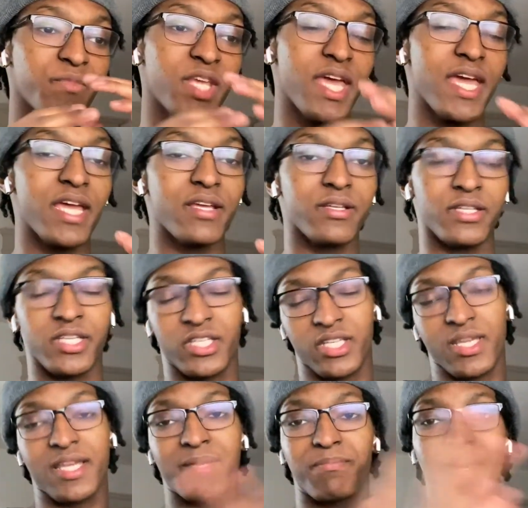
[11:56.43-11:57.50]

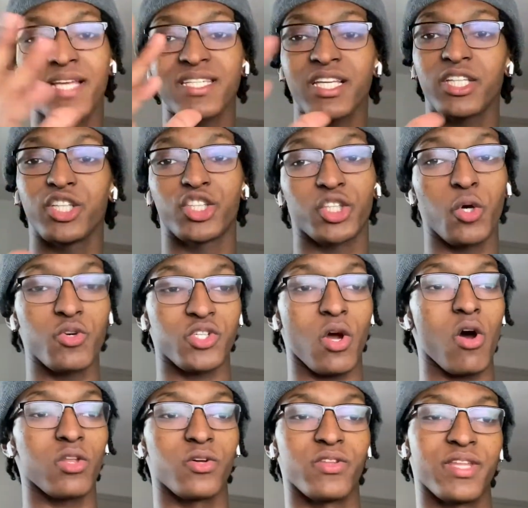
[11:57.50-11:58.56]
It basically shows
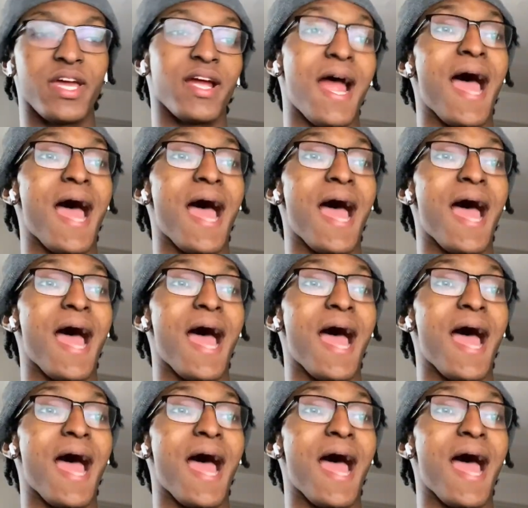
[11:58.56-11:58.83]
all in there.